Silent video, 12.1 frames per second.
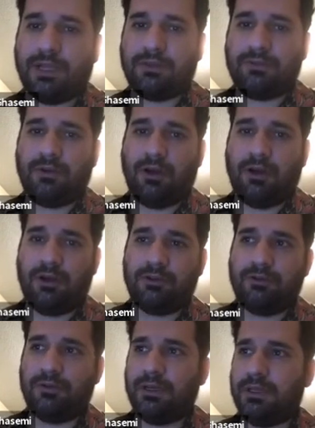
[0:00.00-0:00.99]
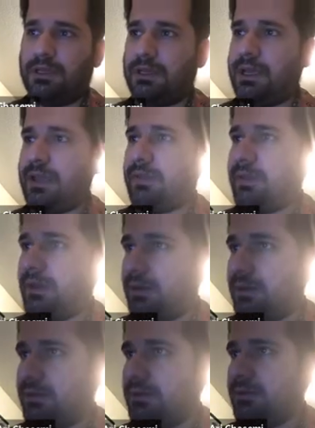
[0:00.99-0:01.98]
that you all do it in
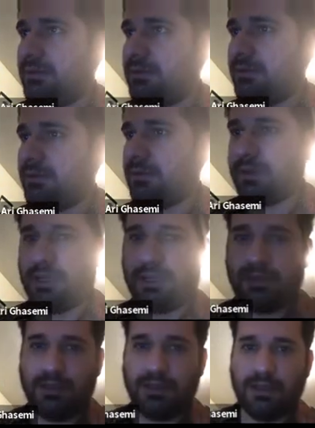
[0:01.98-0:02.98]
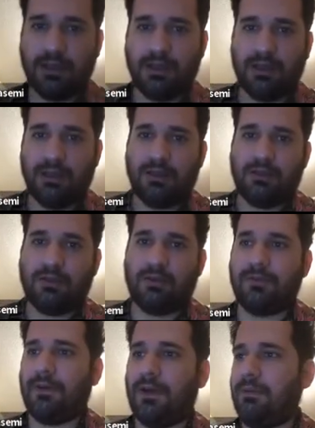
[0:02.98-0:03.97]
Excel, okay? So
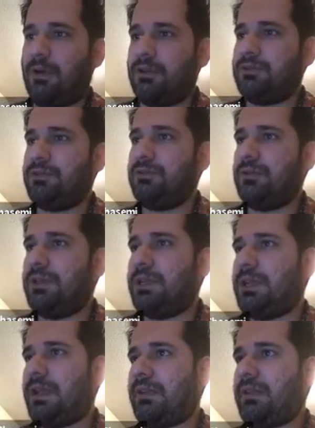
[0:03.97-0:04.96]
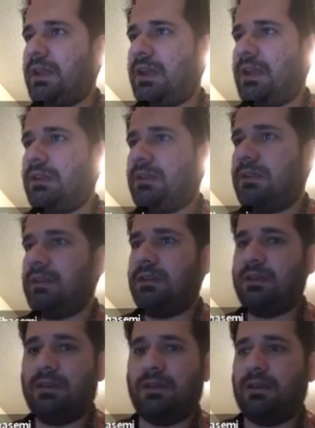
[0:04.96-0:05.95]
if I want to do it in Excel,
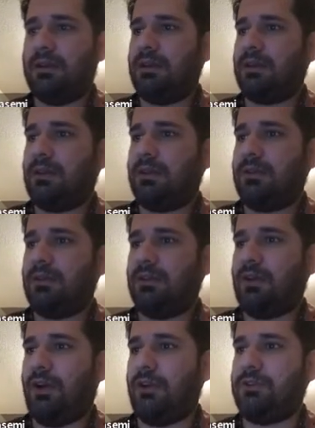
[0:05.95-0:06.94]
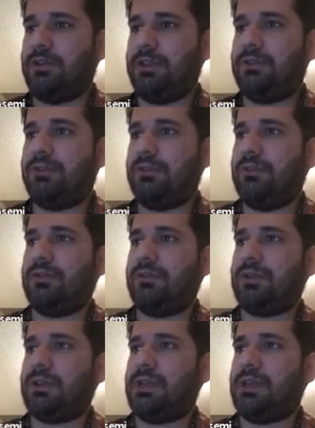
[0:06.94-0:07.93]
all you need to
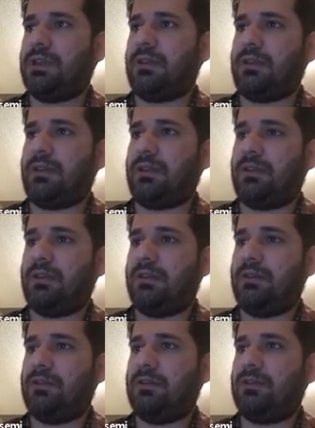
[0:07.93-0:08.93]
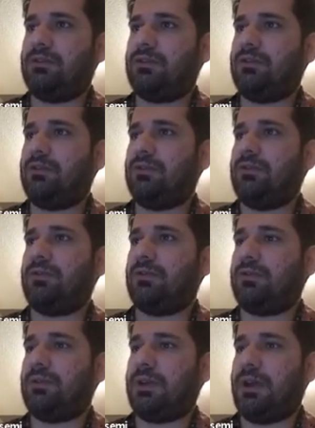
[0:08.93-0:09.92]
do is
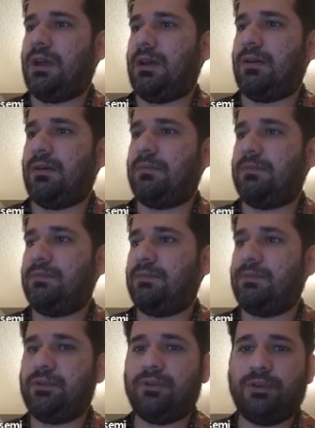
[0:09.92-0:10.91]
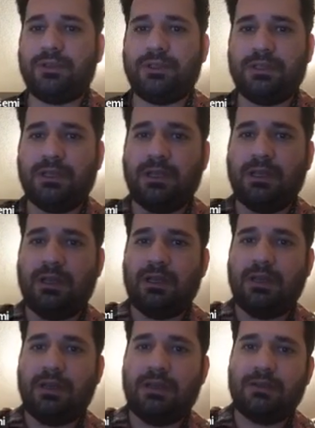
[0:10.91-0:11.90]
to put
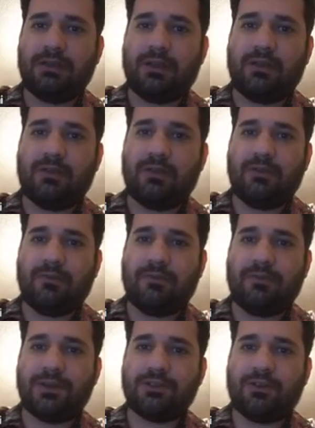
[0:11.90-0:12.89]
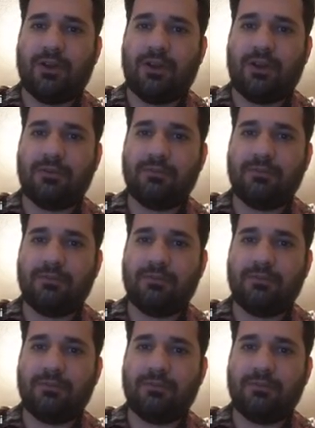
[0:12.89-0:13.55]
this first column